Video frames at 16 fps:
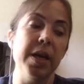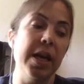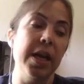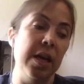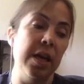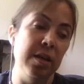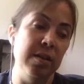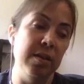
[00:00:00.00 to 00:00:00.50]

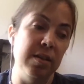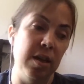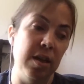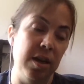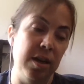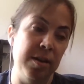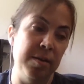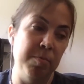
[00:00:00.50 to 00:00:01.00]
can.
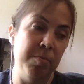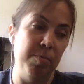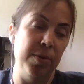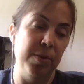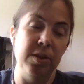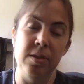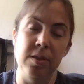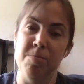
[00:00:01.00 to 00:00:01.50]

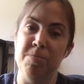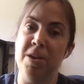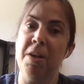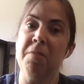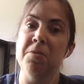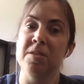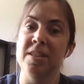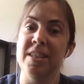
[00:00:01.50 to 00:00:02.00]
Personal
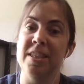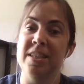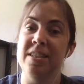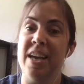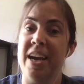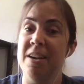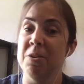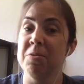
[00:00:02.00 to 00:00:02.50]

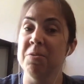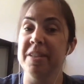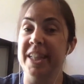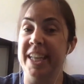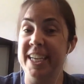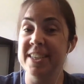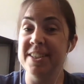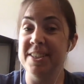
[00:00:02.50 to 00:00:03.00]
preferences, I don't
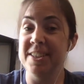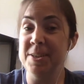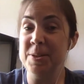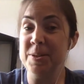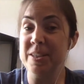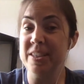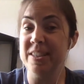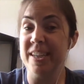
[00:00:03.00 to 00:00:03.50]
like
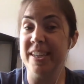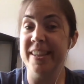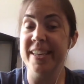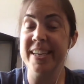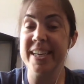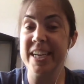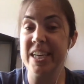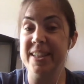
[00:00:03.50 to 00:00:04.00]
to because I
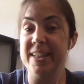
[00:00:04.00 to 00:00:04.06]
think it